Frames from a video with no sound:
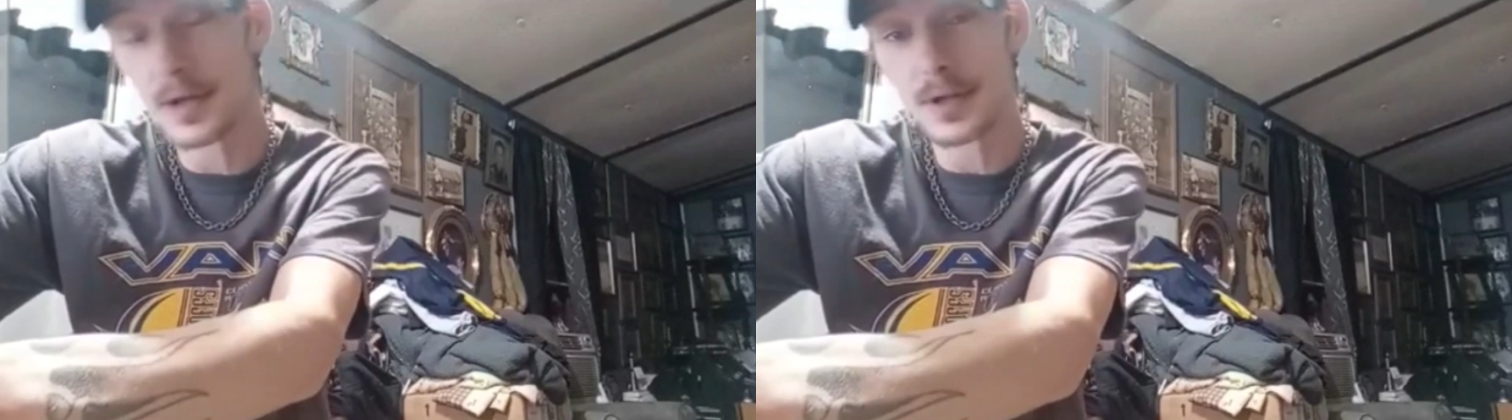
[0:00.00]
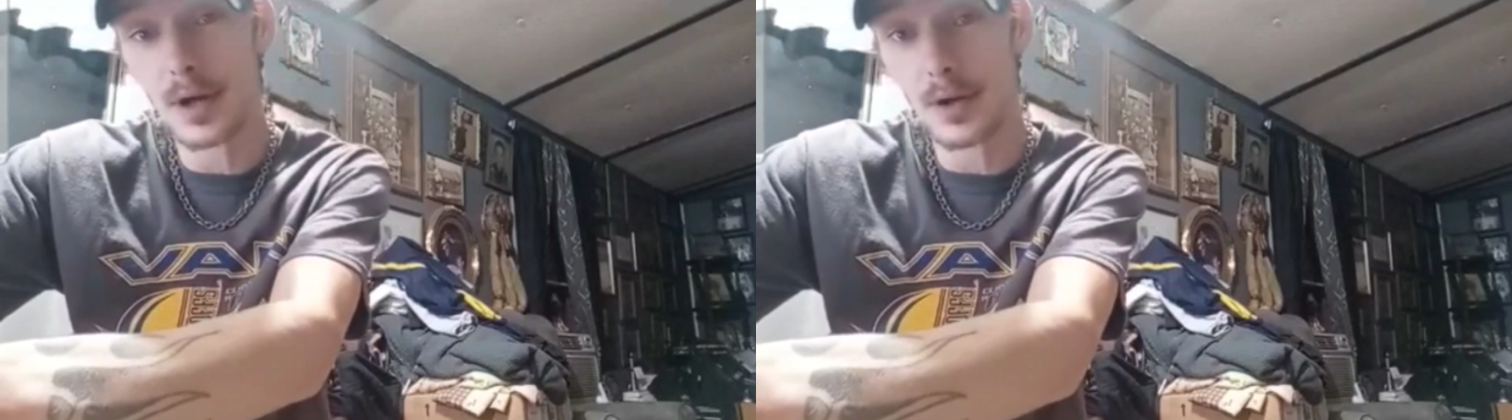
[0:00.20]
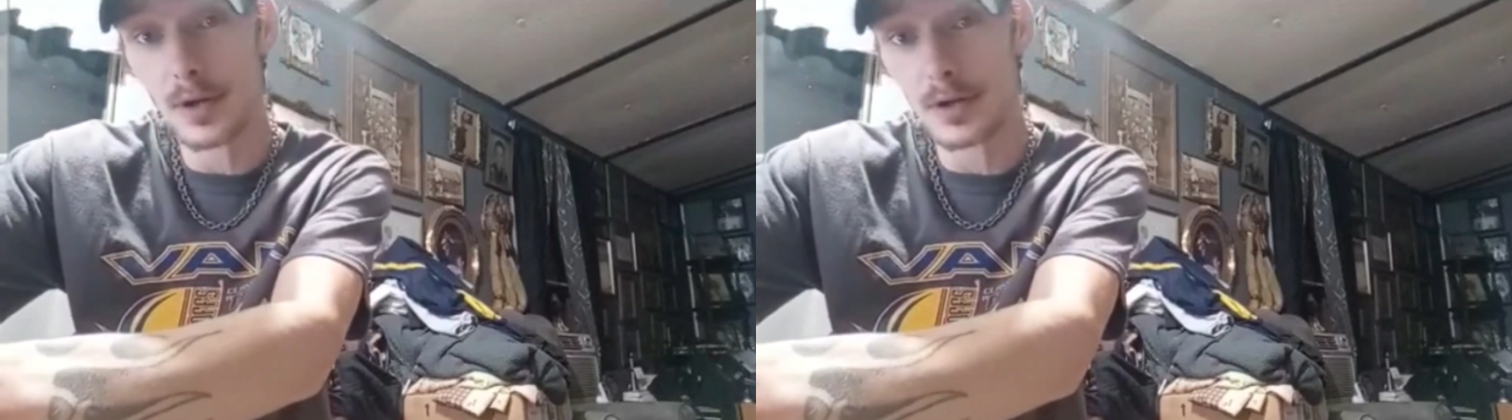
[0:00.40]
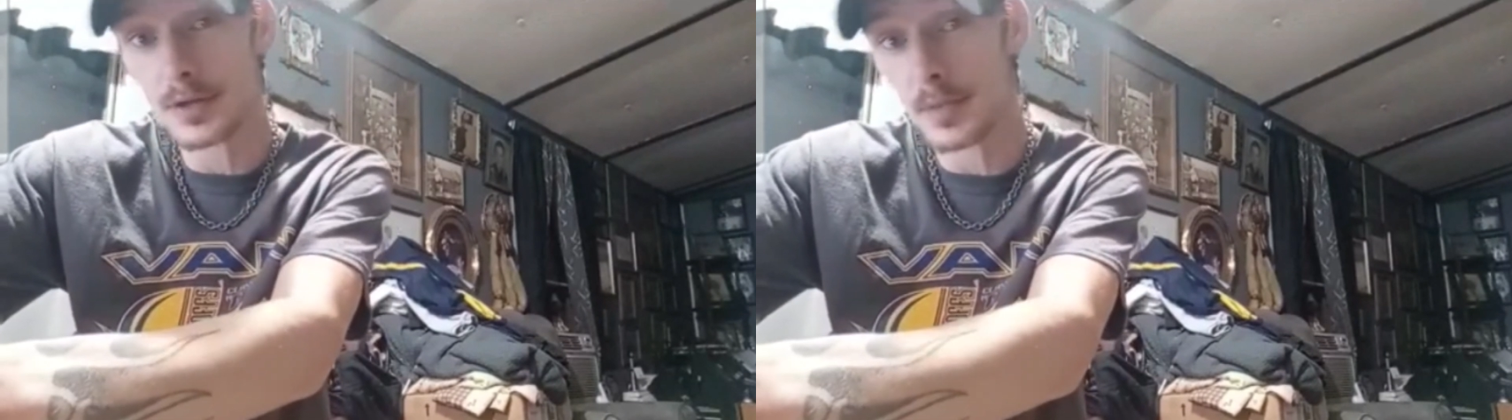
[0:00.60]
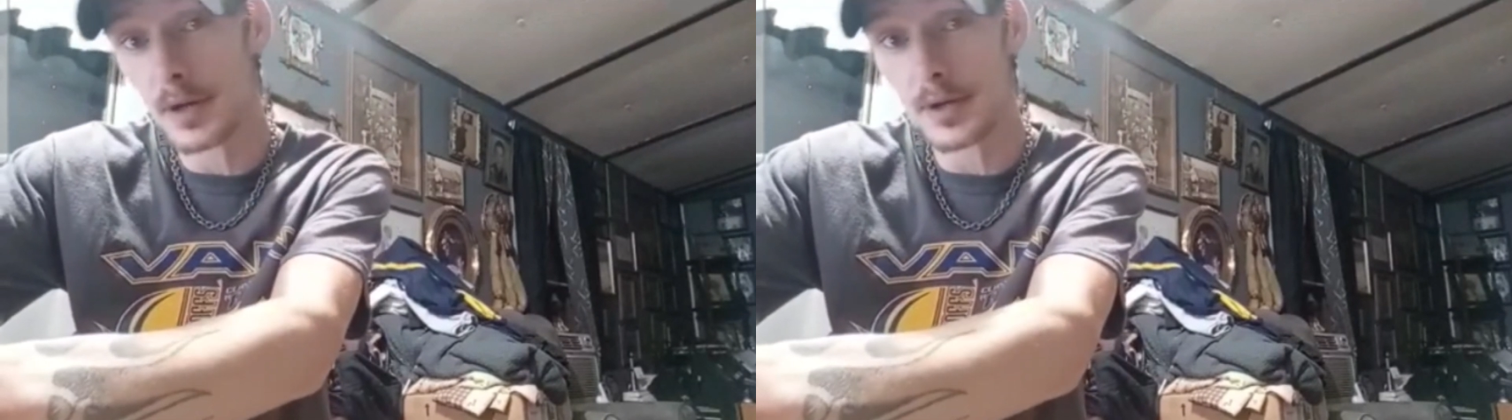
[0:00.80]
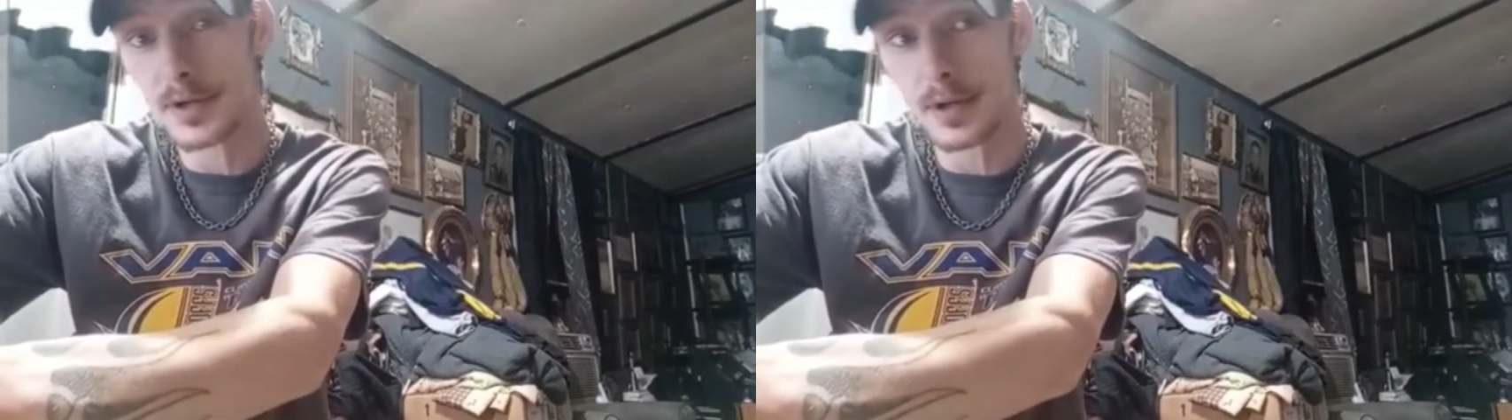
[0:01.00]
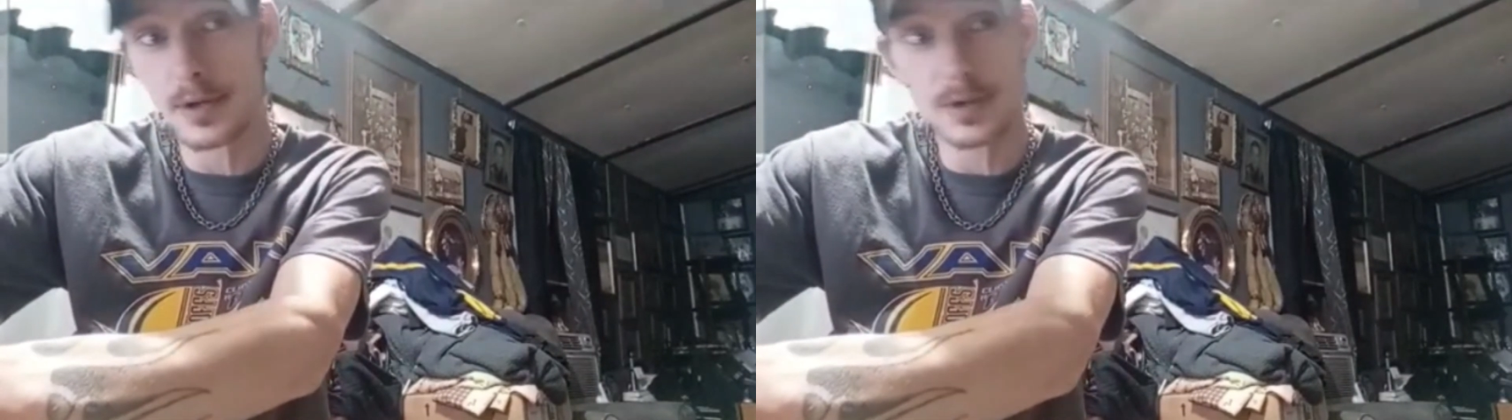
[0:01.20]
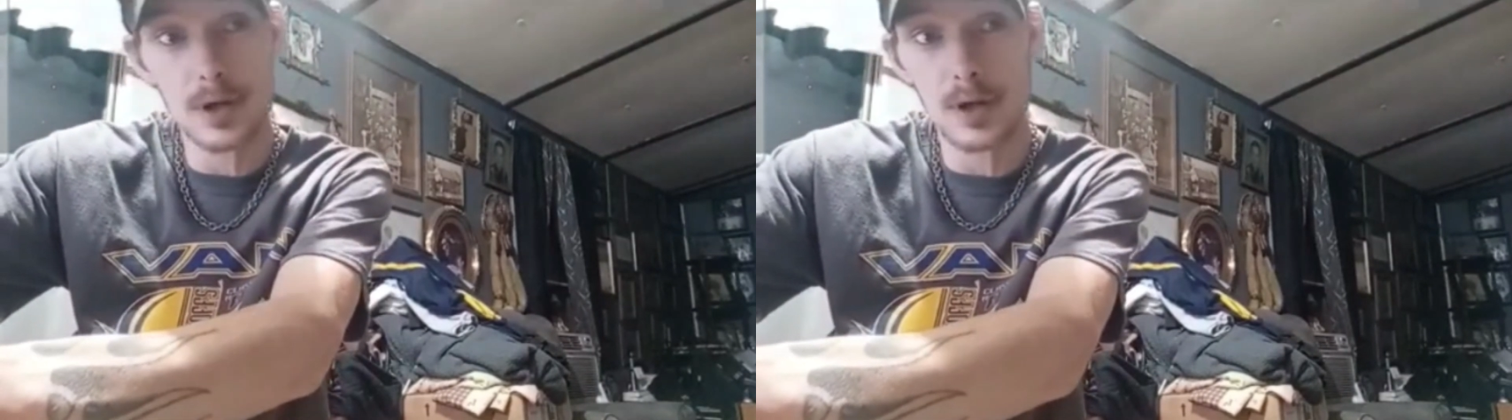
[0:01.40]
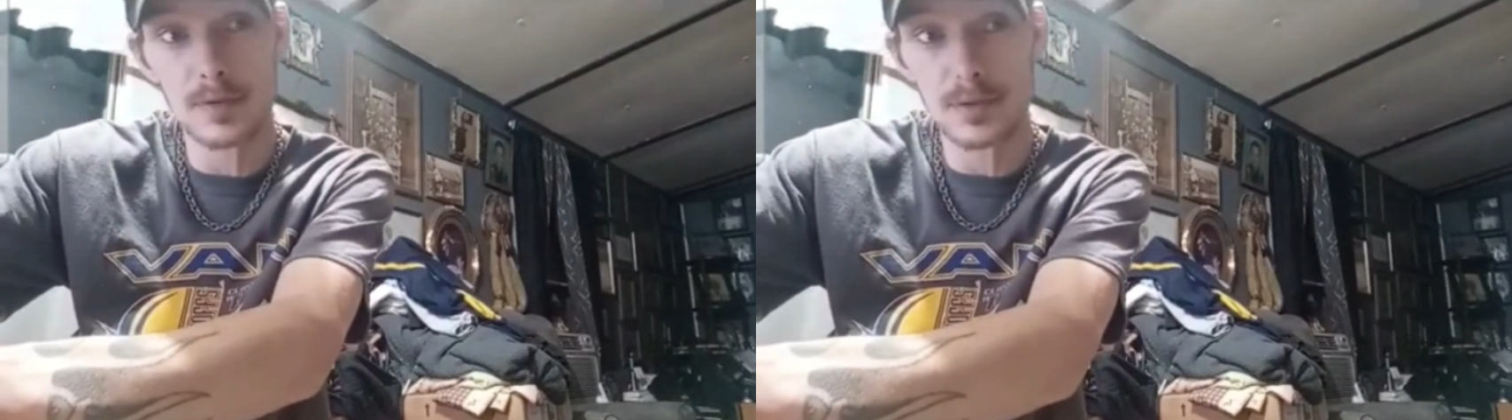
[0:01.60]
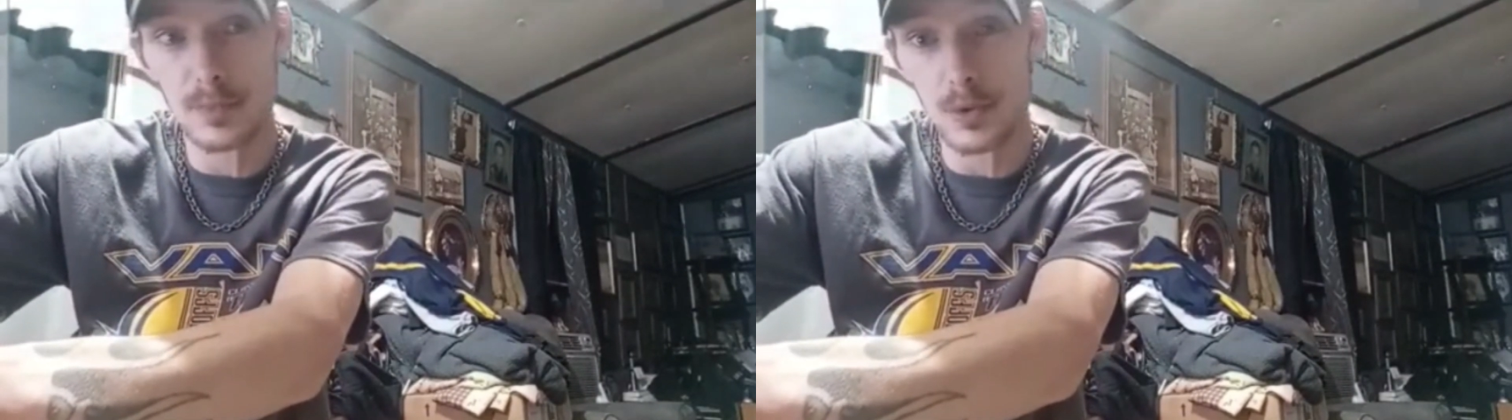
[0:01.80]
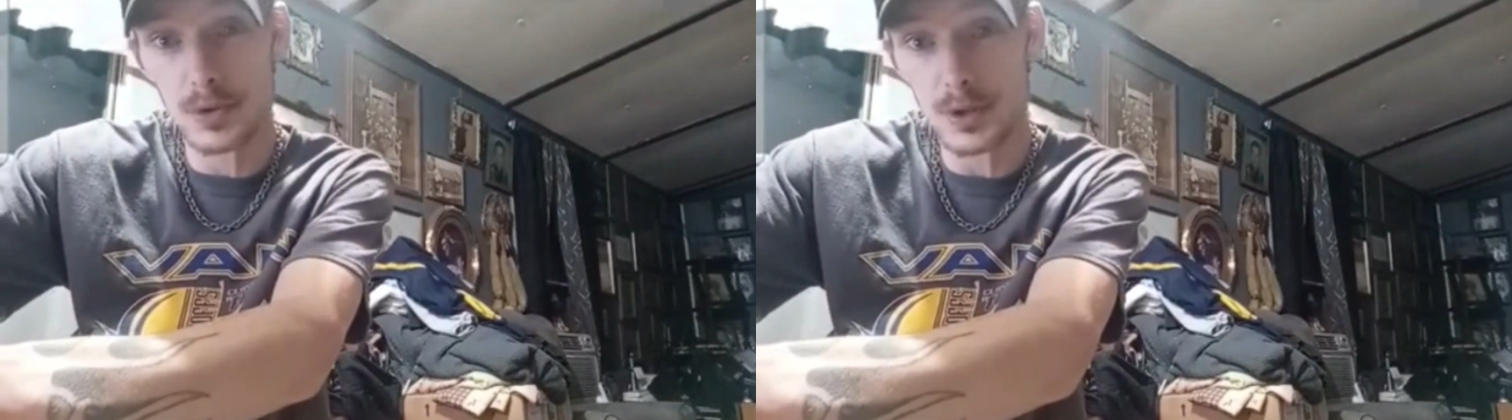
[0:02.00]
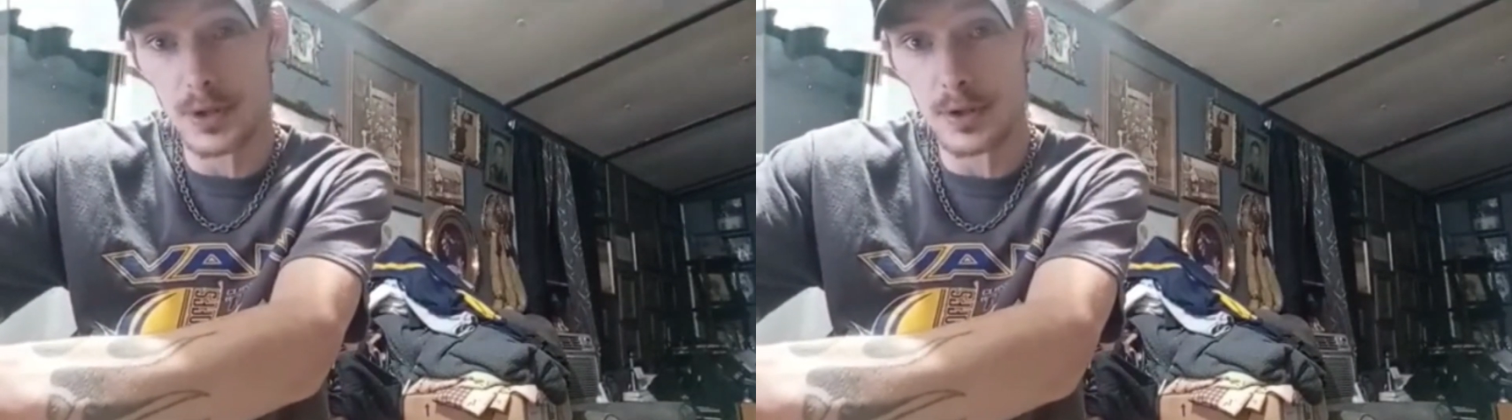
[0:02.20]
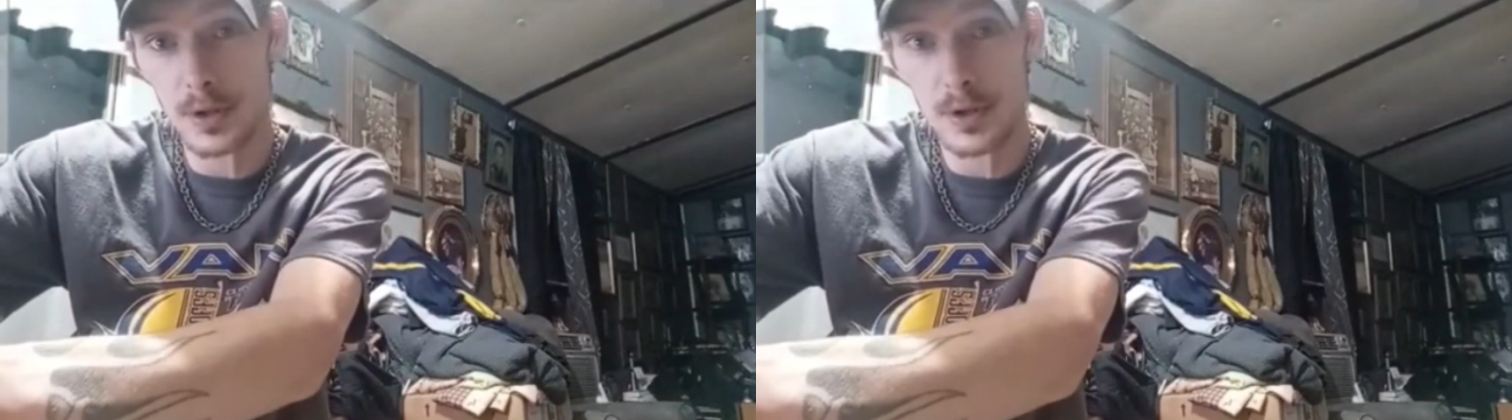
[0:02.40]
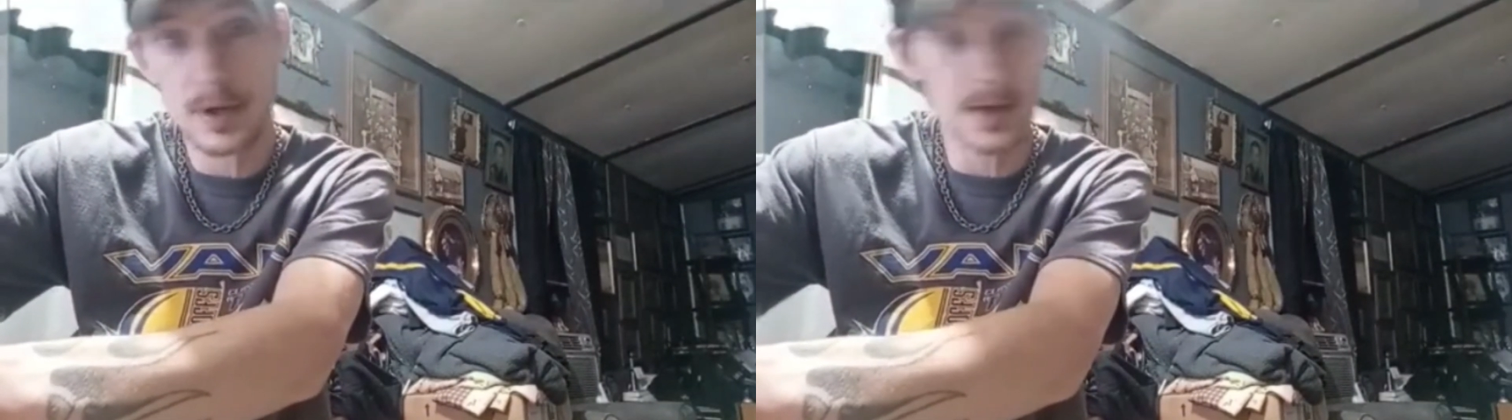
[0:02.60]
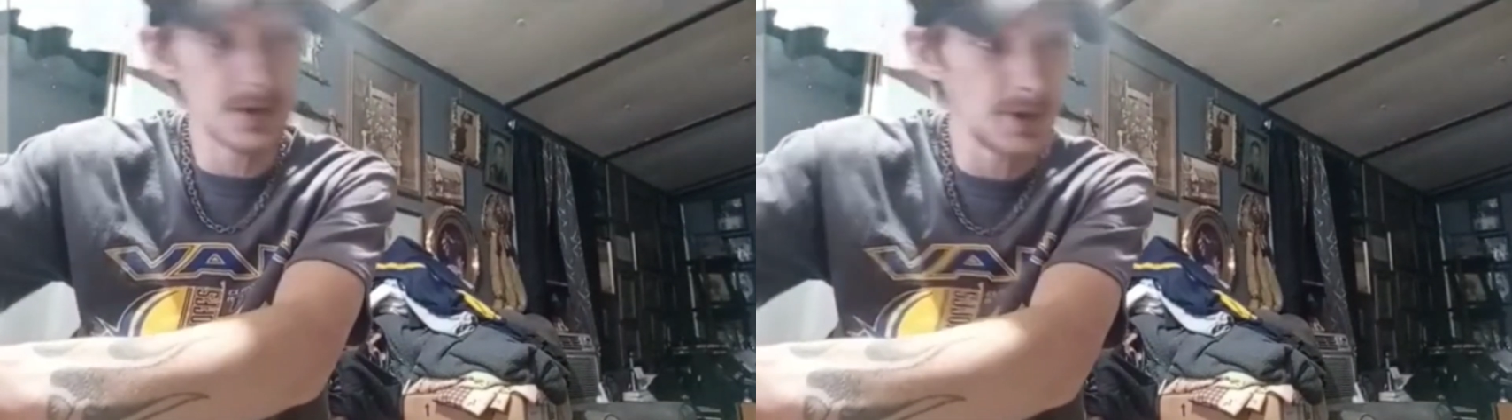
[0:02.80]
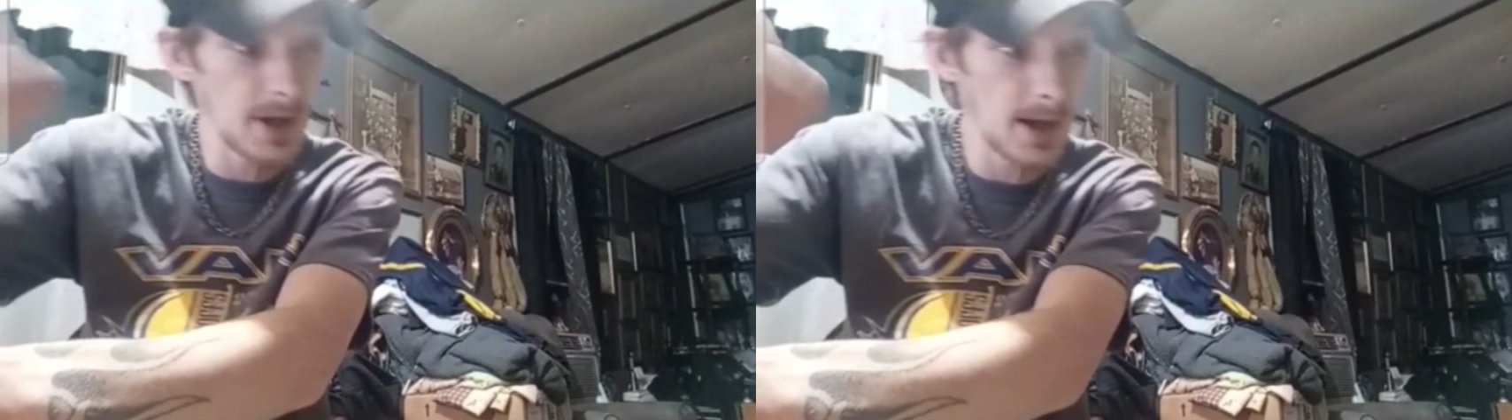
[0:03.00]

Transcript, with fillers: a conspiracy theorist, all this bullshit. It's now.